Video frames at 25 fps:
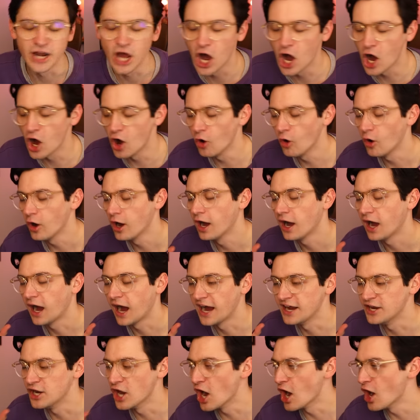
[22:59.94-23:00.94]
know,
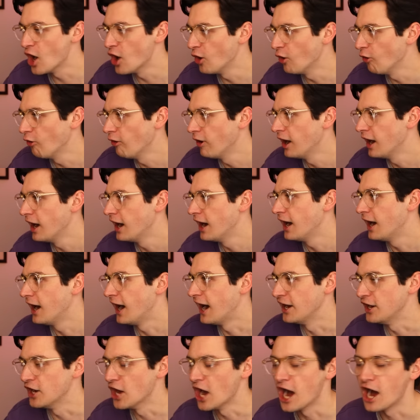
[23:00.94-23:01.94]
I know,
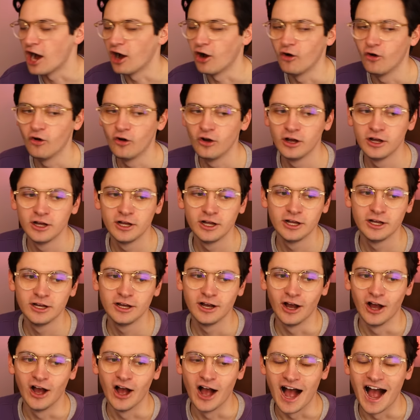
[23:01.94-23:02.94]
I know.
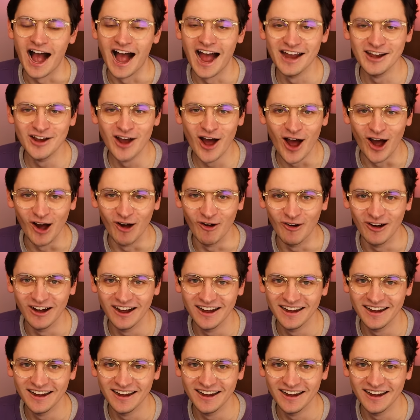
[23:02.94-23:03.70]
I know! Okay,